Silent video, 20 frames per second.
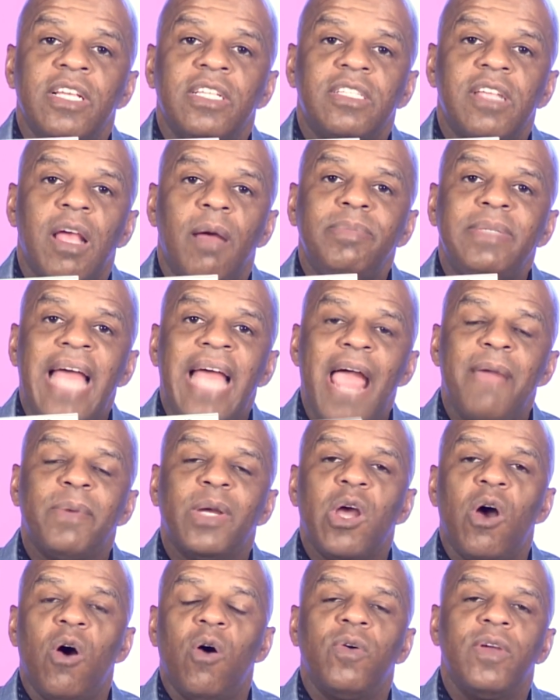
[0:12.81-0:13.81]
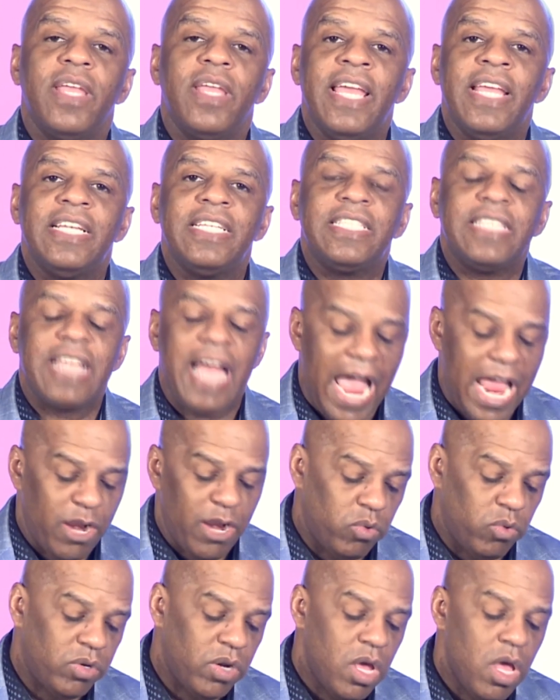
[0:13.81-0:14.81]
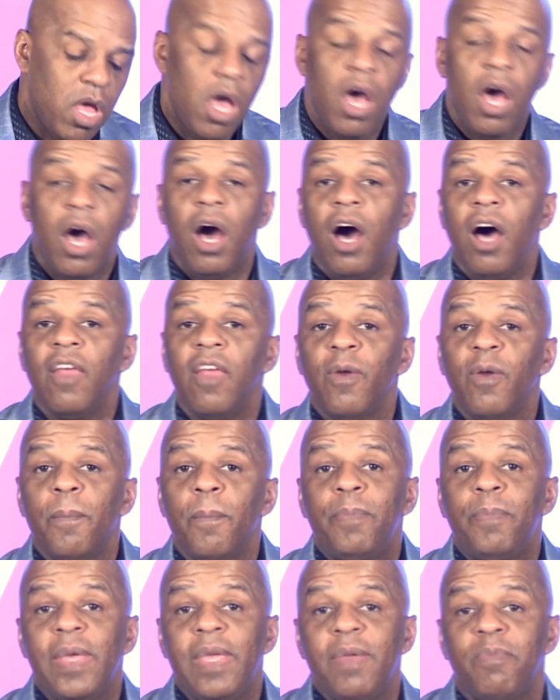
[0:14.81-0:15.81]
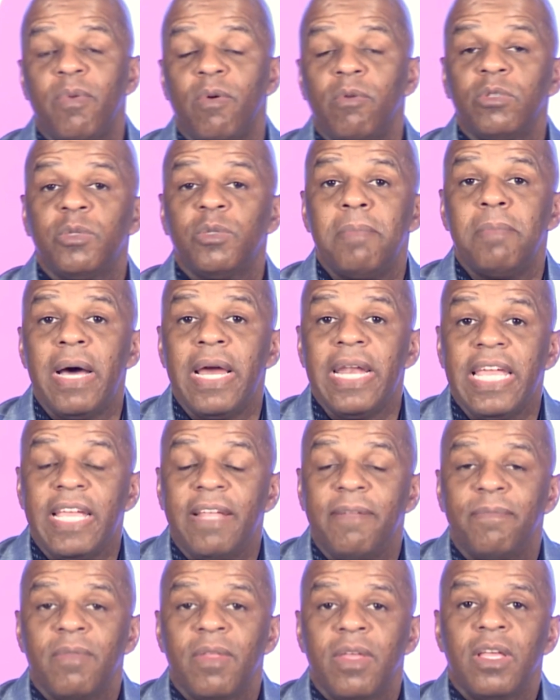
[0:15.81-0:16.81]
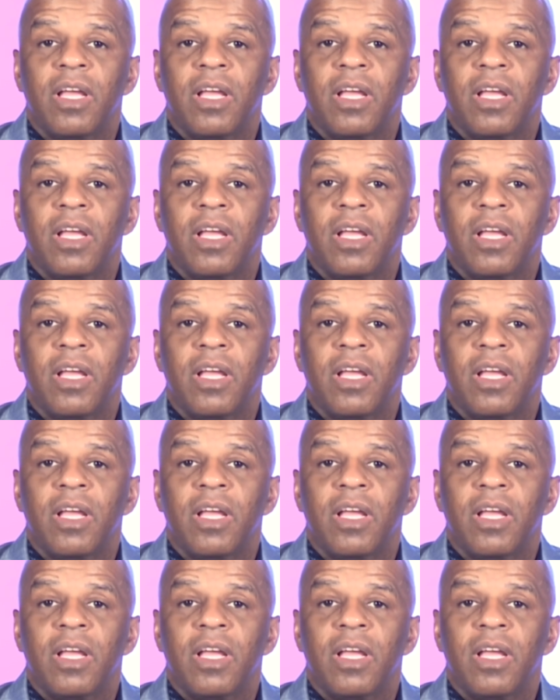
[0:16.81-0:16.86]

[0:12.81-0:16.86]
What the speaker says: some time ago entitled Other People's Money.